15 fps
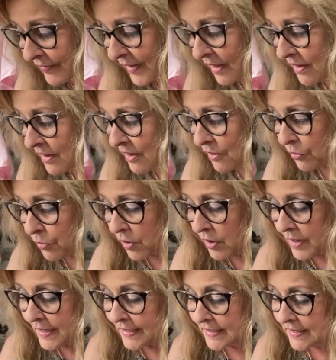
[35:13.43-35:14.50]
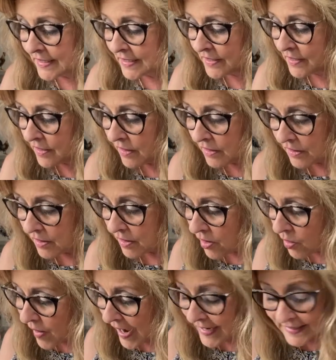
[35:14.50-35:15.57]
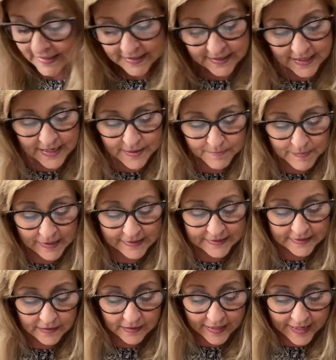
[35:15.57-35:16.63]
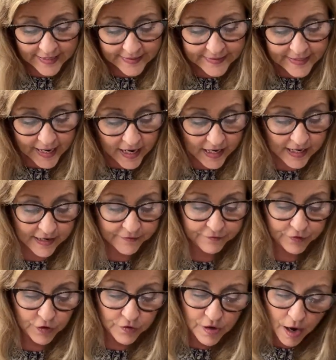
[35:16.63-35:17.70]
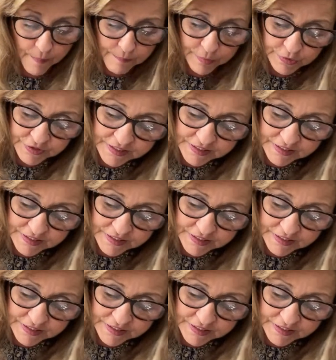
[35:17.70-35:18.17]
All right. Oh, I see Miss Linda for number